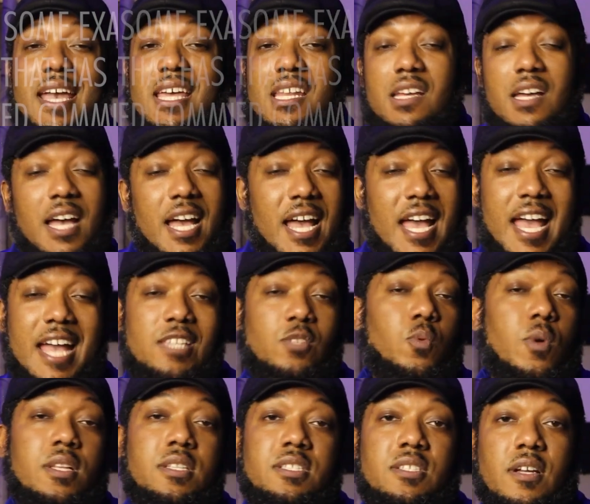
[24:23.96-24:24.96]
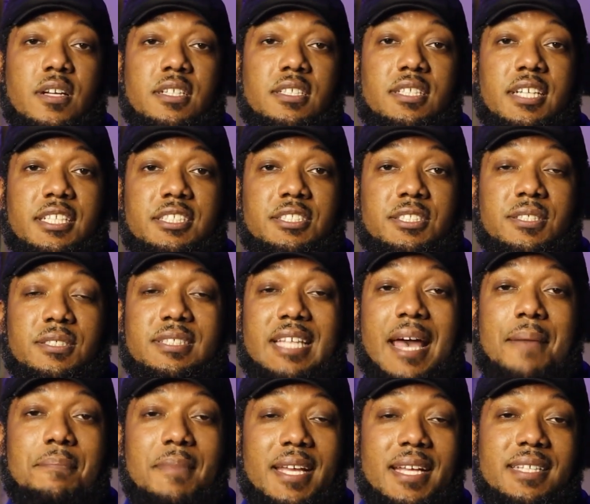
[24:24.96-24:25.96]
And as well as architecture,
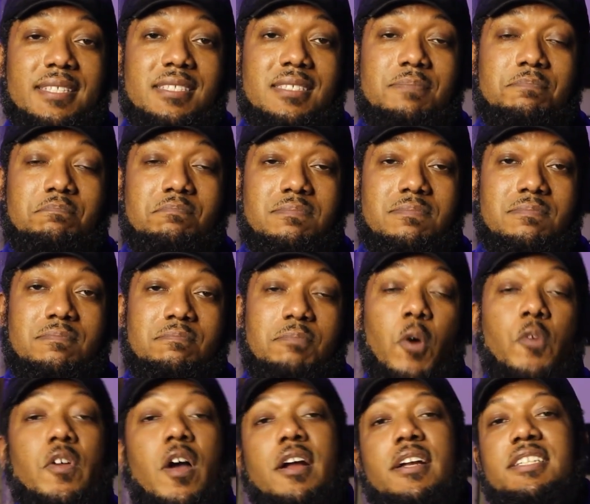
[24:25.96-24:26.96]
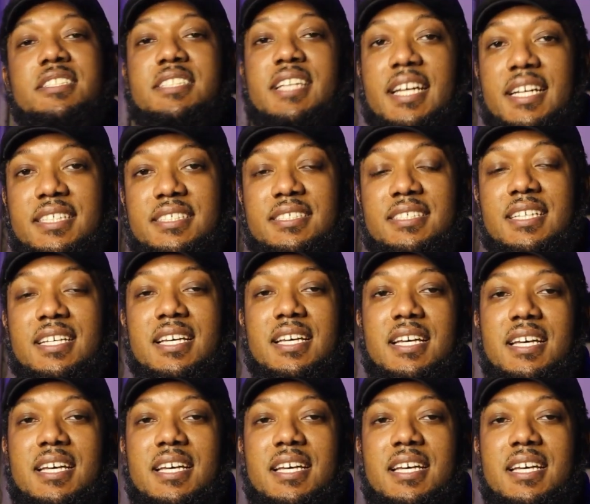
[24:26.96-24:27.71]
that means both architects,